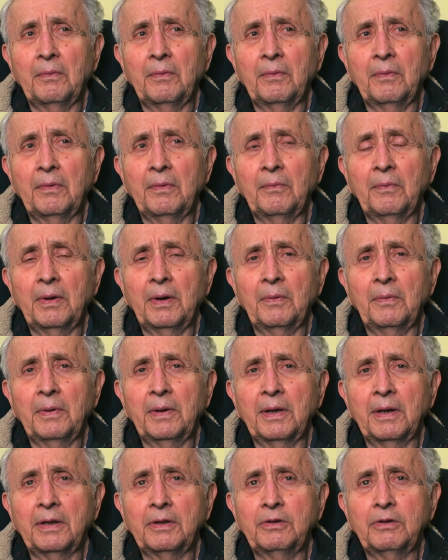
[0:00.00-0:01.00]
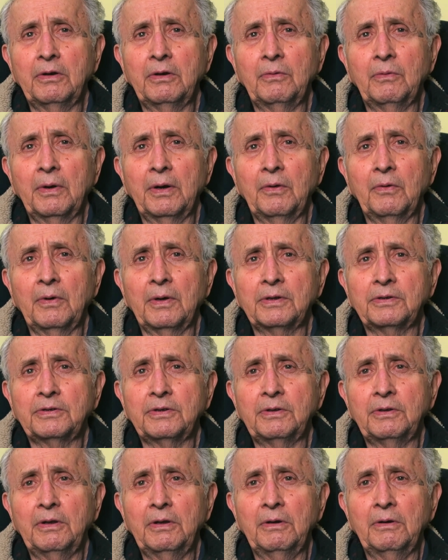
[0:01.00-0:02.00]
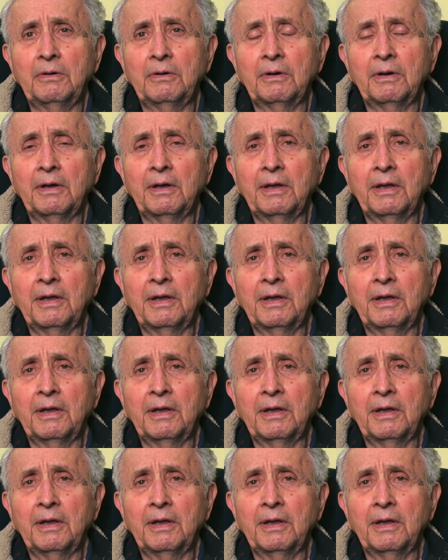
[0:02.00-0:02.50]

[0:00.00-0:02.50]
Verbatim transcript: what are we going to do? What do you want us to do?